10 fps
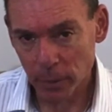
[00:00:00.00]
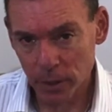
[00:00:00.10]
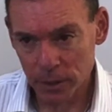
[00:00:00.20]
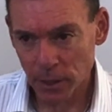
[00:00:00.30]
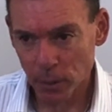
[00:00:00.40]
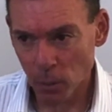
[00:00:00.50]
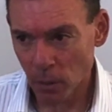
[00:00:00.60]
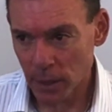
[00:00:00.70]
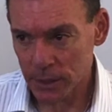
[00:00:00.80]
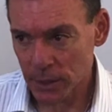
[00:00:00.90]
because
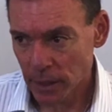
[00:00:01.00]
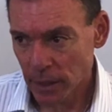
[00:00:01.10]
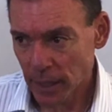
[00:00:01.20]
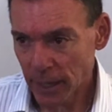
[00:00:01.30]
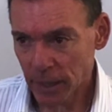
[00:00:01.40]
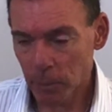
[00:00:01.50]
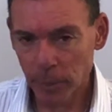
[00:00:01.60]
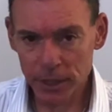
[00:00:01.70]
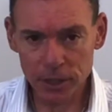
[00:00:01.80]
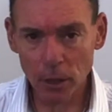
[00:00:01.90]
otherwise it can
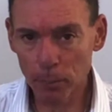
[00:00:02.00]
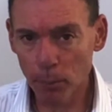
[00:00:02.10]
be so